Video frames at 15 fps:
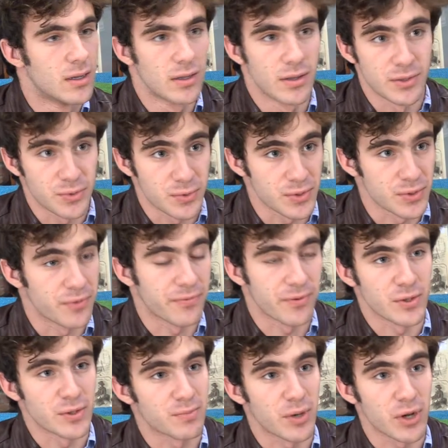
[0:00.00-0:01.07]
This was the
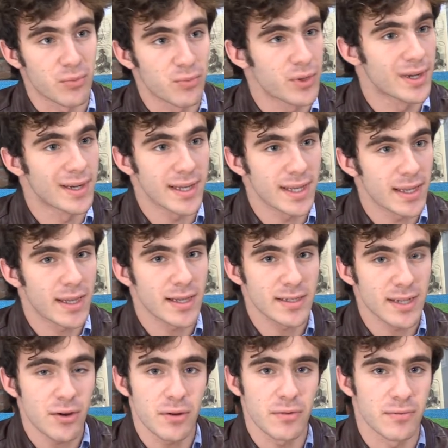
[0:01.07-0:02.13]
first pub we didn't get kicked
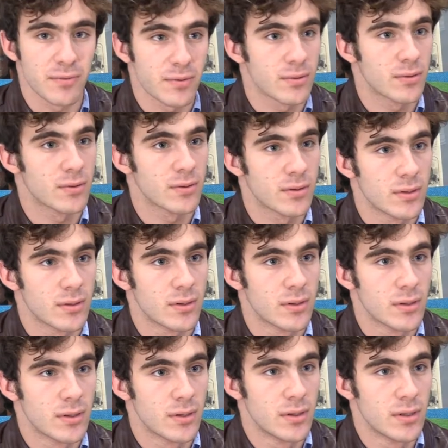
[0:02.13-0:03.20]
out of.
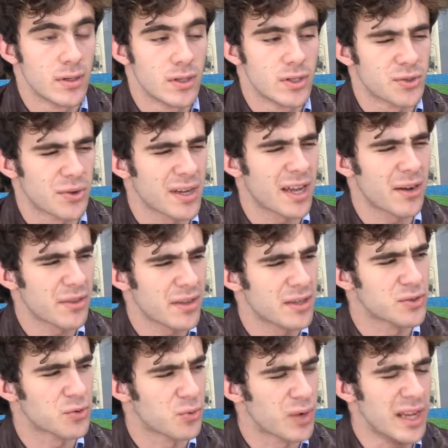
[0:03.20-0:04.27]
So I count that
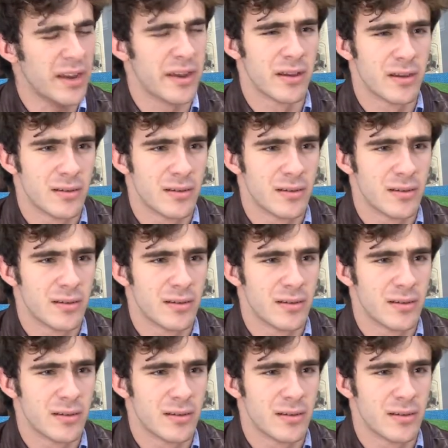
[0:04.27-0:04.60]
as a win.